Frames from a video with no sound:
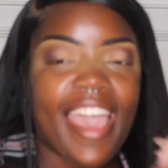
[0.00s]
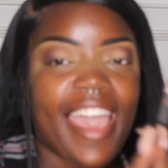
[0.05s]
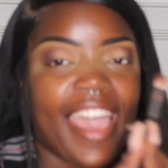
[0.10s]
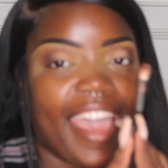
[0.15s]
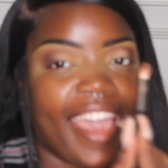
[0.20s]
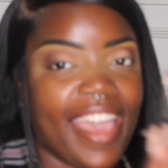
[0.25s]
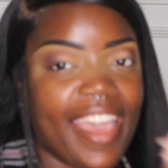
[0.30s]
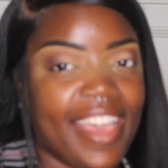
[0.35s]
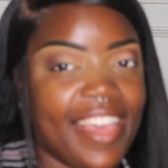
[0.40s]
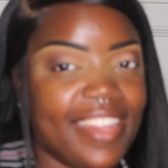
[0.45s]

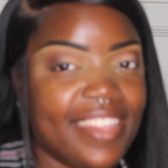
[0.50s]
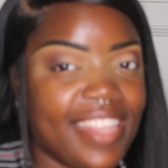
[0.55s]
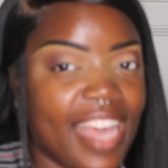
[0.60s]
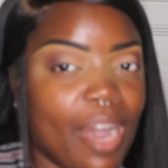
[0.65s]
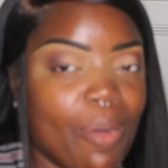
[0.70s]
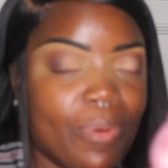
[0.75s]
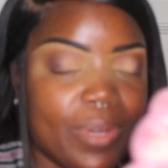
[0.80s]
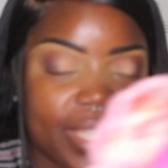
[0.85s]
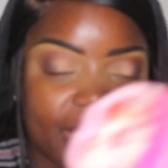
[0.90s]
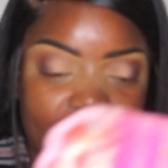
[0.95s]
And
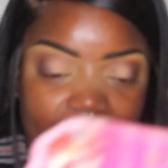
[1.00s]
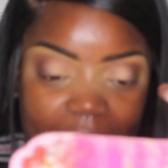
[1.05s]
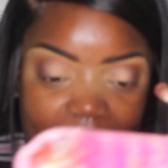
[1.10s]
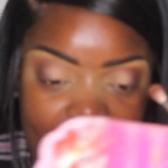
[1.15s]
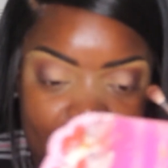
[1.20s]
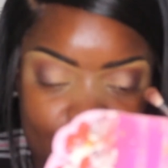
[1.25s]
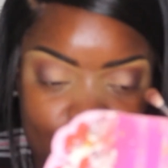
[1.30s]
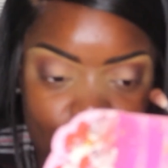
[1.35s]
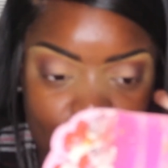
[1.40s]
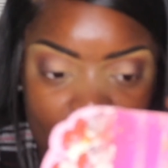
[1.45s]
that was the
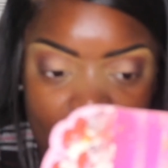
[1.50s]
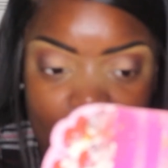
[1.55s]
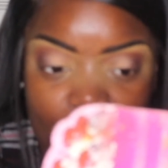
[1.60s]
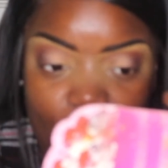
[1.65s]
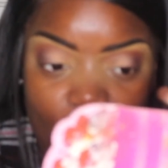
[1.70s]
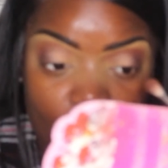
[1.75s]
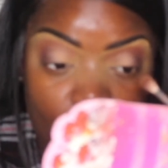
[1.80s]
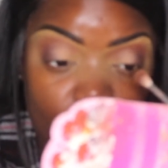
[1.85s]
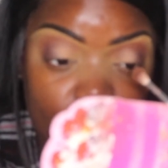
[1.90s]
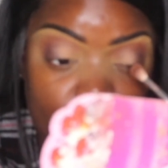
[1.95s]
case with
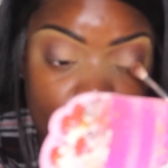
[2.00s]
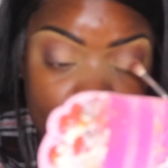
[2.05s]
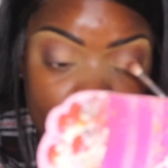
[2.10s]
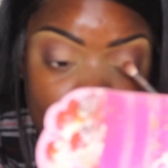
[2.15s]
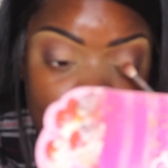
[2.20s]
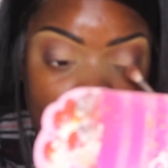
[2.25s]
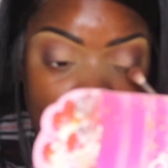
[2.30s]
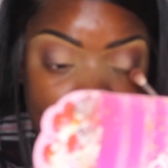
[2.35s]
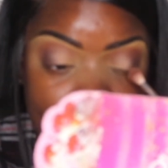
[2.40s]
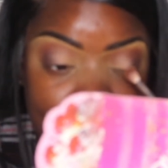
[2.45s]
Carlos,
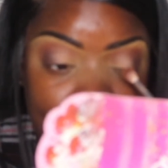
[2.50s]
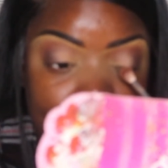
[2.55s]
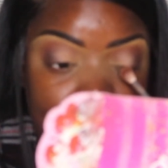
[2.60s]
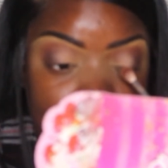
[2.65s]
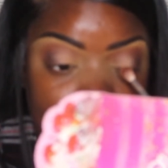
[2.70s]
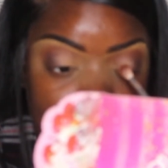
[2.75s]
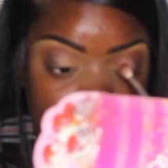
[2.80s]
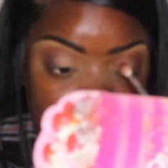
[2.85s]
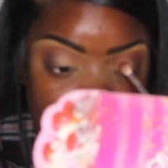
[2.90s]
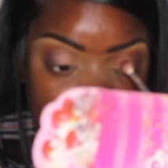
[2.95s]
right?
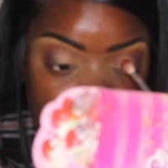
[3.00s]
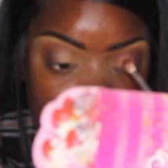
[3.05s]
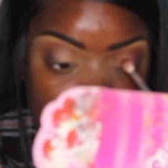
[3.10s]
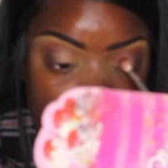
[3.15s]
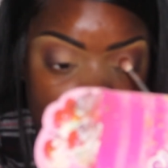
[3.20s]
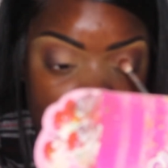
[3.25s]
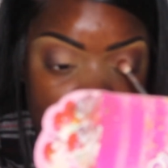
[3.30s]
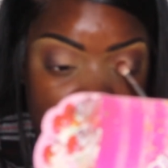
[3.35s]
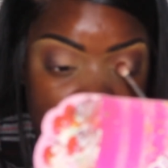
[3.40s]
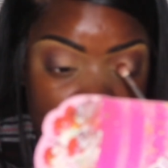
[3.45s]

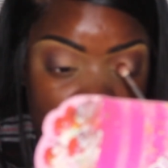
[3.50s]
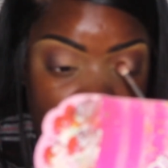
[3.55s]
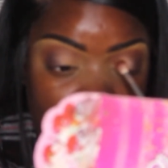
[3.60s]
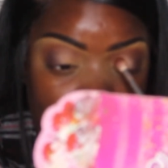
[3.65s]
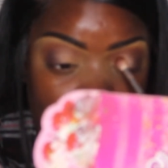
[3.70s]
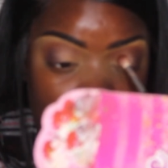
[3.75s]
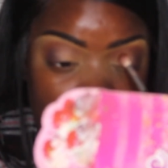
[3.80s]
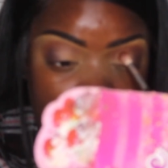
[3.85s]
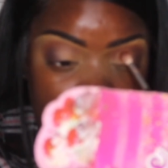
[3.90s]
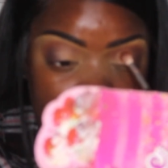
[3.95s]
His
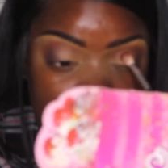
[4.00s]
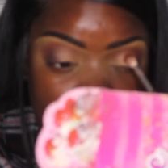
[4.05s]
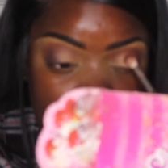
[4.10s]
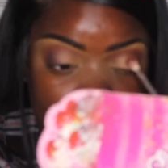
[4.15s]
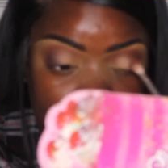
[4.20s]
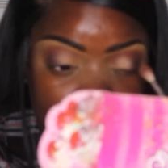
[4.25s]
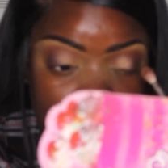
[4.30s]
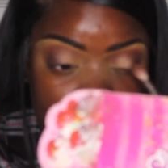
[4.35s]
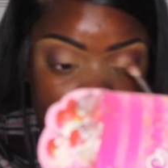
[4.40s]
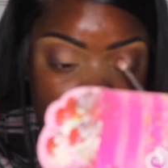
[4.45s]
voice
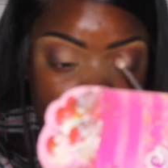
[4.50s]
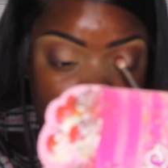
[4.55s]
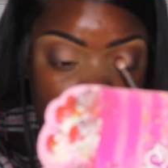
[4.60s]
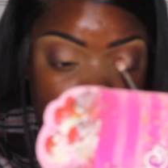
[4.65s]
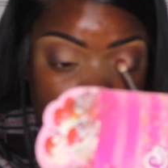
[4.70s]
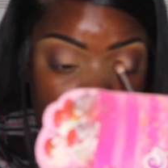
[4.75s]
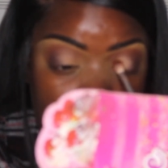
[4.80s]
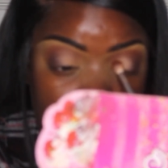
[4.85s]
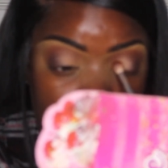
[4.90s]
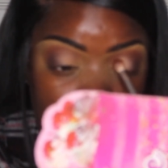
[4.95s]
was,
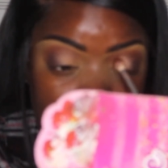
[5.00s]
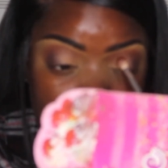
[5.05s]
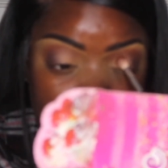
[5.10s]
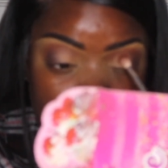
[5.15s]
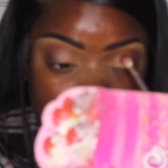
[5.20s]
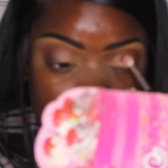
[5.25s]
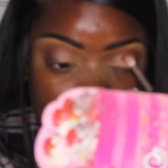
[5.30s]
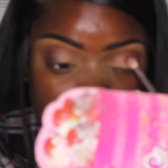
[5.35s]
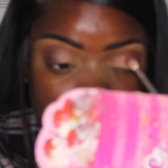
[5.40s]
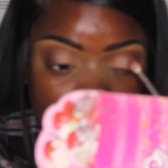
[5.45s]

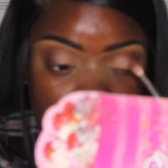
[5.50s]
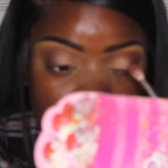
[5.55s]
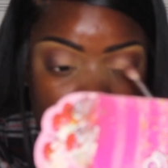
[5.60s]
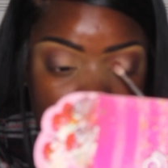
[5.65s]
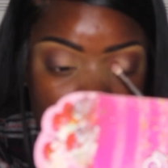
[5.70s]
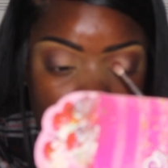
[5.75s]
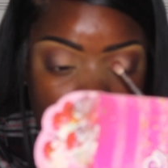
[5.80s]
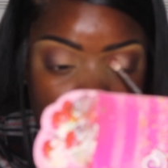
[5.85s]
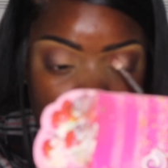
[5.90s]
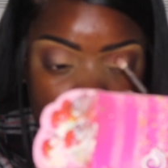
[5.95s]

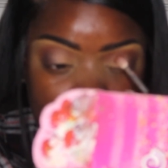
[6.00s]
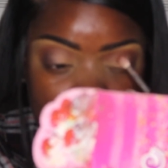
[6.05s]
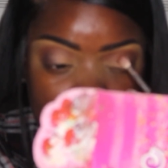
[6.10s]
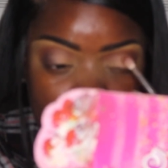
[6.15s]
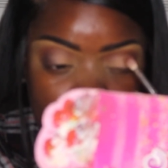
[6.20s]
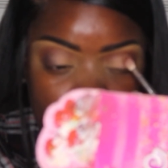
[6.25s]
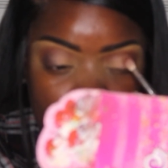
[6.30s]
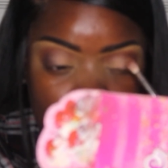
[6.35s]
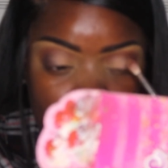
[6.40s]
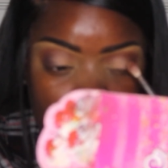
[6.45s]
he just
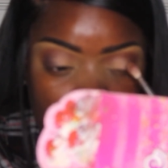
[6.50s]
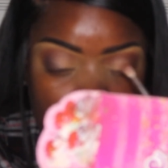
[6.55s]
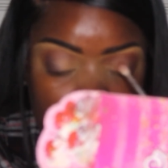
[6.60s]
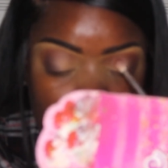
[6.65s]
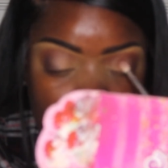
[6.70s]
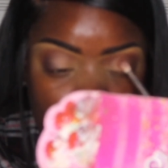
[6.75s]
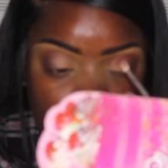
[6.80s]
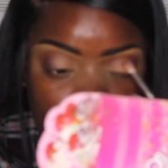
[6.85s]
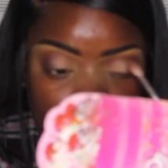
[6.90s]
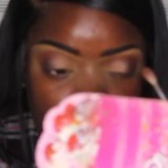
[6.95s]
was way
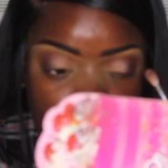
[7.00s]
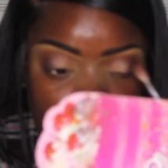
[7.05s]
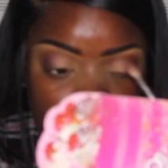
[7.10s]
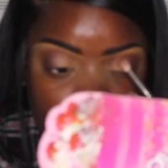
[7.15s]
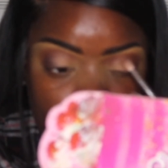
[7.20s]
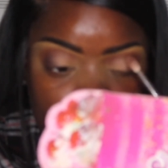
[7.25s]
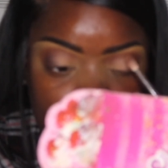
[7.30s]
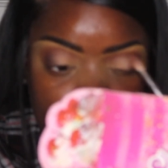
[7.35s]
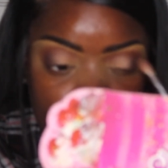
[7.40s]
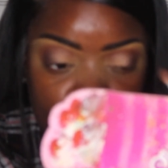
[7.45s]
cuter before
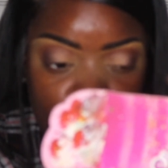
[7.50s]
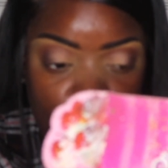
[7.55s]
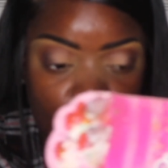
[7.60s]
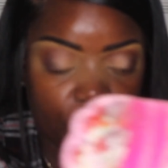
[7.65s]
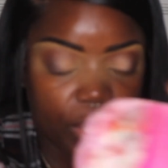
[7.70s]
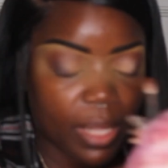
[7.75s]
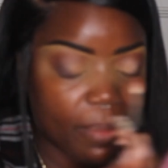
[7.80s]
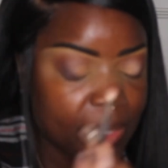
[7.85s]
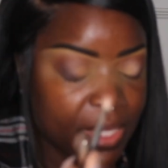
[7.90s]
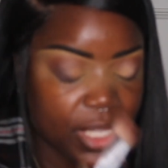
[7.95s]
he spoke.
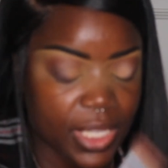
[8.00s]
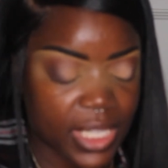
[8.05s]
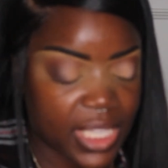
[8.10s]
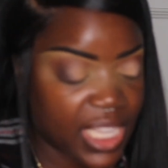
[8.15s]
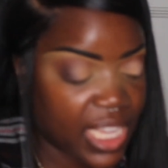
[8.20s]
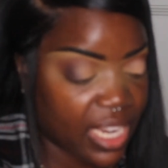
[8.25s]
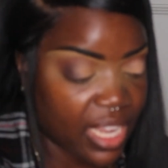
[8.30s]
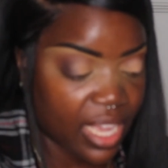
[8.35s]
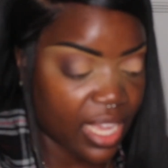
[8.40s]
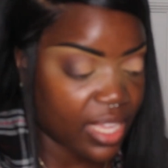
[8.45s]
Let me just
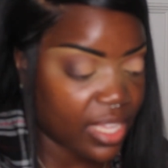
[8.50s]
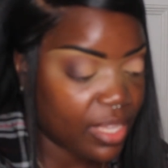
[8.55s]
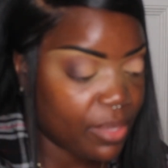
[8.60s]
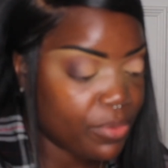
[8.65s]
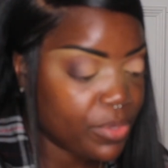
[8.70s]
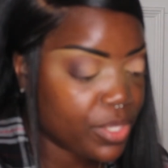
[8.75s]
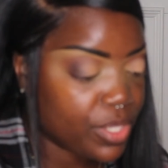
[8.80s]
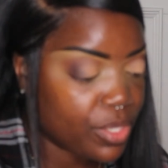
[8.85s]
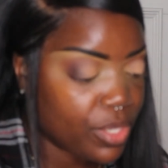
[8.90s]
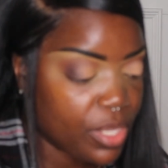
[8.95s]
say that. He
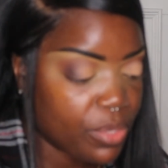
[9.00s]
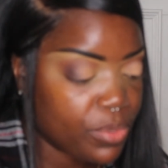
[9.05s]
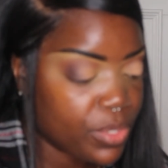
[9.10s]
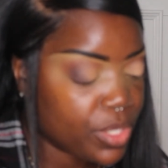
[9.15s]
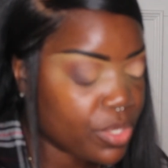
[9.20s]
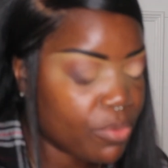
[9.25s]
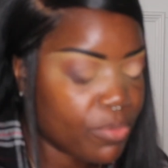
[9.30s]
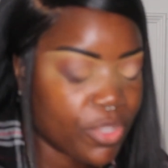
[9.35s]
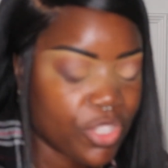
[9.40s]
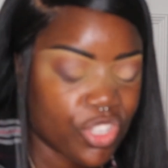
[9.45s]
was
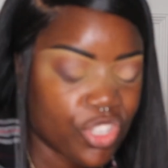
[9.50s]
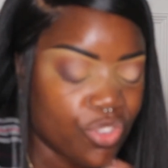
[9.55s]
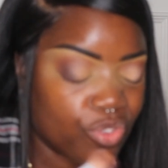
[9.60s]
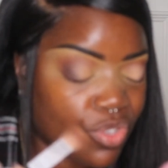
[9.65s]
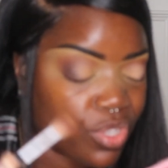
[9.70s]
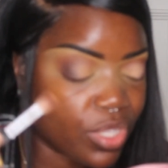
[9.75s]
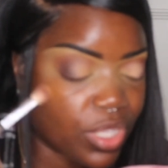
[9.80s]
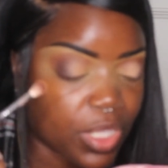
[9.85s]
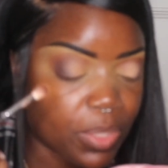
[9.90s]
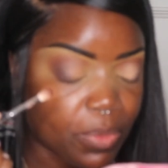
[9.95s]
so much
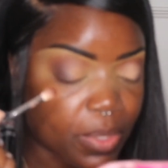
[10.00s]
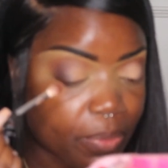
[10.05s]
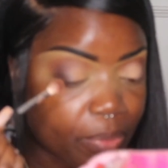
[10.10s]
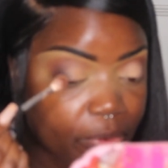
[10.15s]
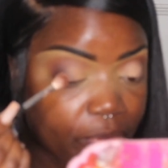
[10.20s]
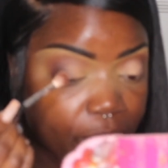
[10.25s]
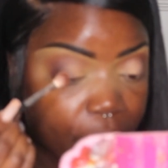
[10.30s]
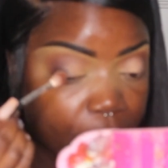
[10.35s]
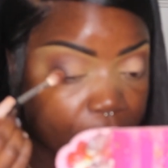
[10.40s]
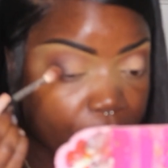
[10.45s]
cuter to me
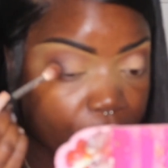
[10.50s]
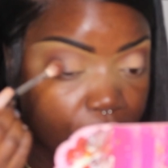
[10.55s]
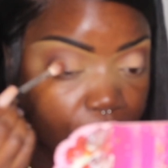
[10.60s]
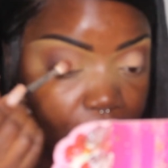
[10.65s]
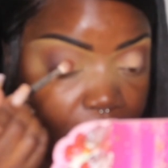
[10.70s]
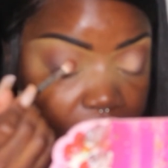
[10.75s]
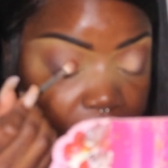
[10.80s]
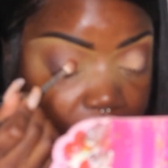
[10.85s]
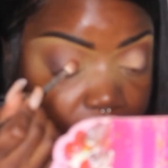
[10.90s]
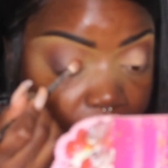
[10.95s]
before he
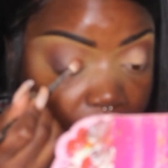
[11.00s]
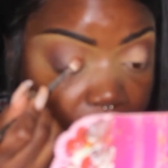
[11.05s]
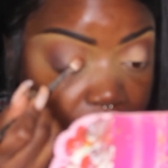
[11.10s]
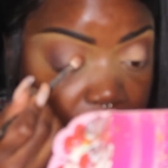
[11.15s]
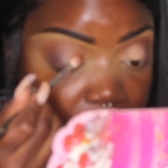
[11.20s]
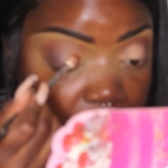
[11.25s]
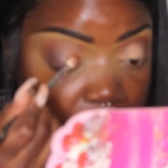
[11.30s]
opened his mouth.